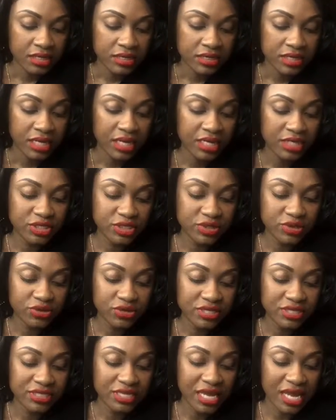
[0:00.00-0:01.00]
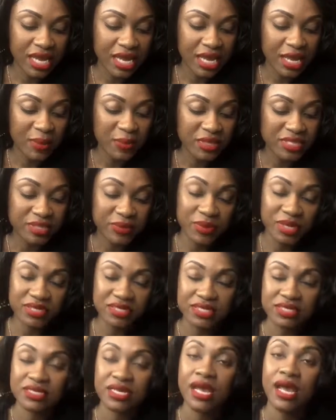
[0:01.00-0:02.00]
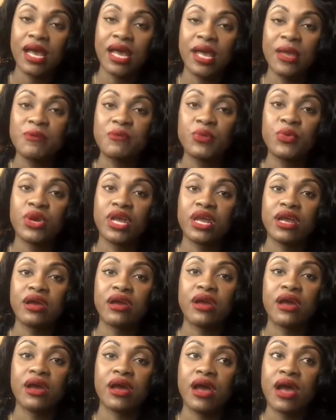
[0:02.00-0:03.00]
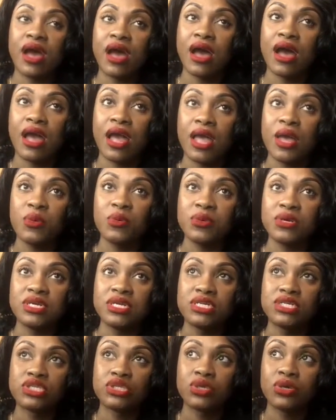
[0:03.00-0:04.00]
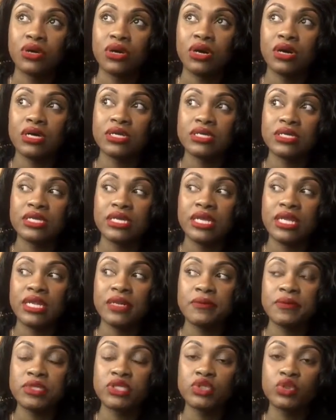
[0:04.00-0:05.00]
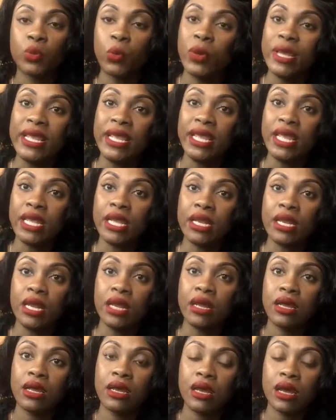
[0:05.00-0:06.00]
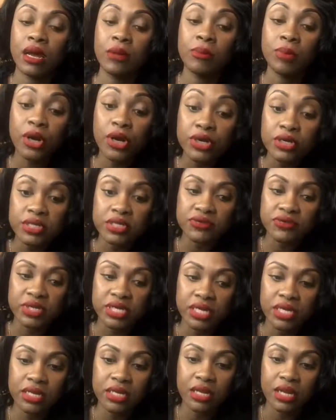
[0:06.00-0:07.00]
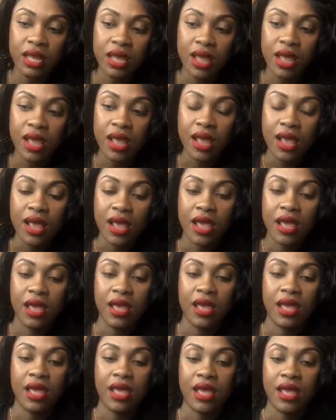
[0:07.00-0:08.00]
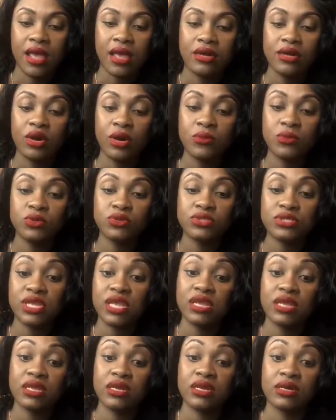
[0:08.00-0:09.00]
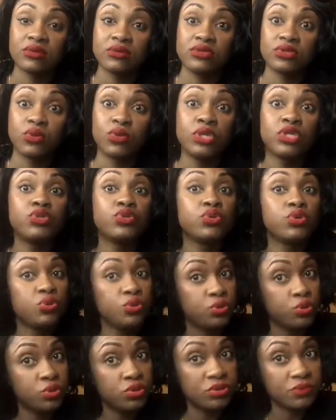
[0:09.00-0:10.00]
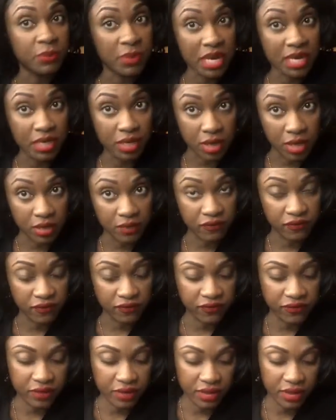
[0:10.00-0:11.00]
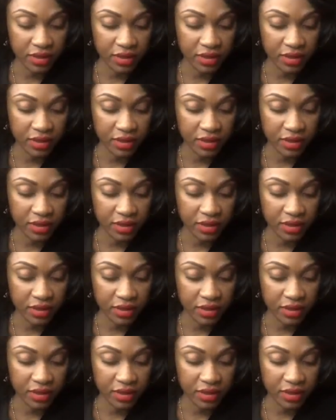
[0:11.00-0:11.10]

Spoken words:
Today's story time is about the time where I was caught in between a burglary and almost thinking I was going to lose my life.